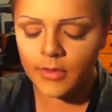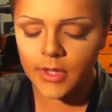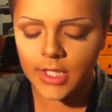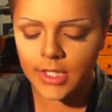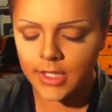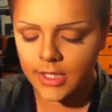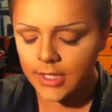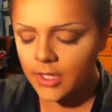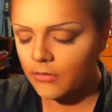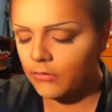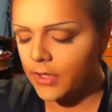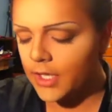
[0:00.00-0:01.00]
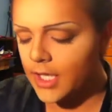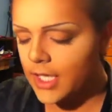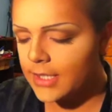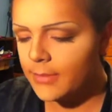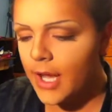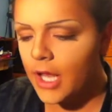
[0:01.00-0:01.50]
This is a really
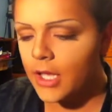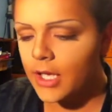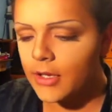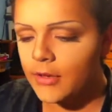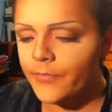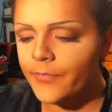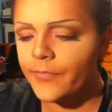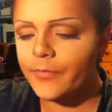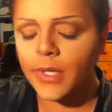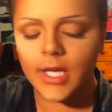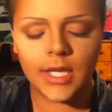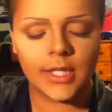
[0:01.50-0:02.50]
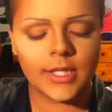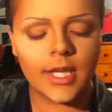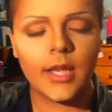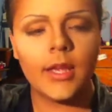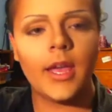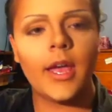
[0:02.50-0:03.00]
nice palette because
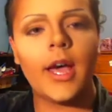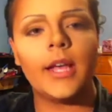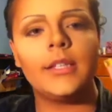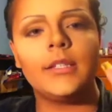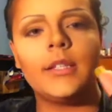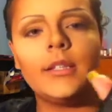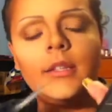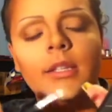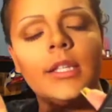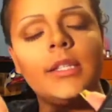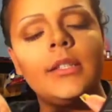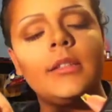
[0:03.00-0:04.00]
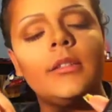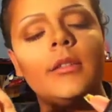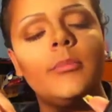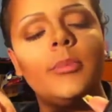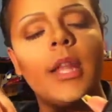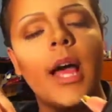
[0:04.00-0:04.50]
it has this
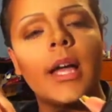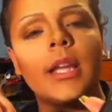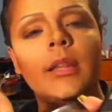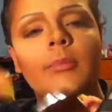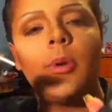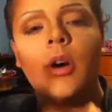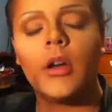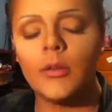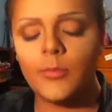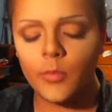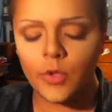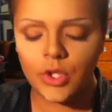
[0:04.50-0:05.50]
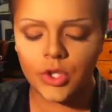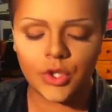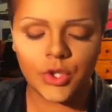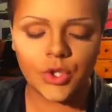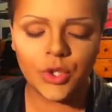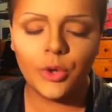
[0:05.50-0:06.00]
black at the bottom, which is
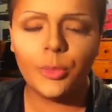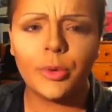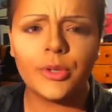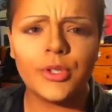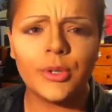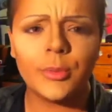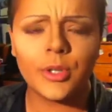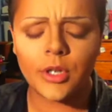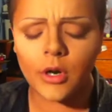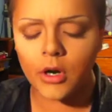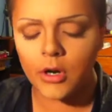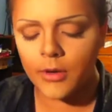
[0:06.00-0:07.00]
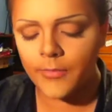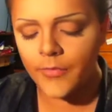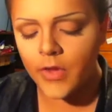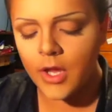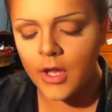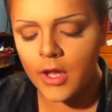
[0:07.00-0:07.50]
super, super dark.
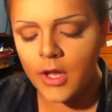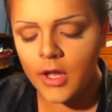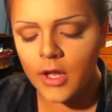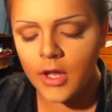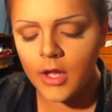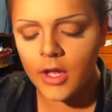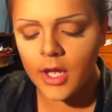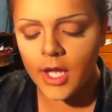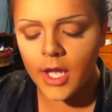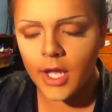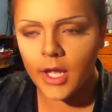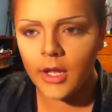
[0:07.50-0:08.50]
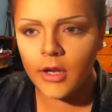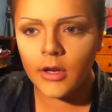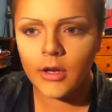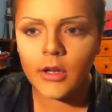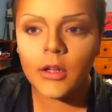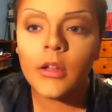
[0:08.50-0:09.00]

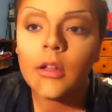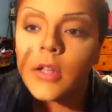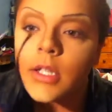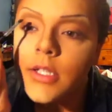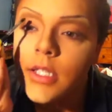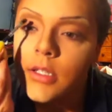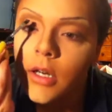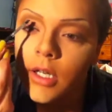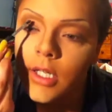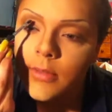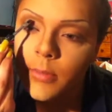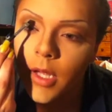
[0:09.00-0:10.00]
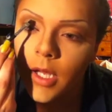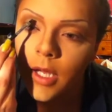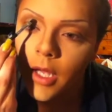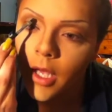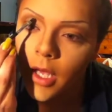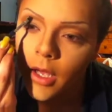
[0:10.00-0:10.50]
And it's the darkest black
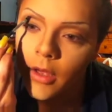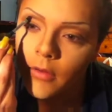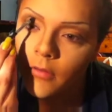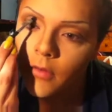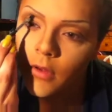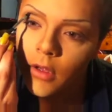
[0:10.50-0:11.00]
I have,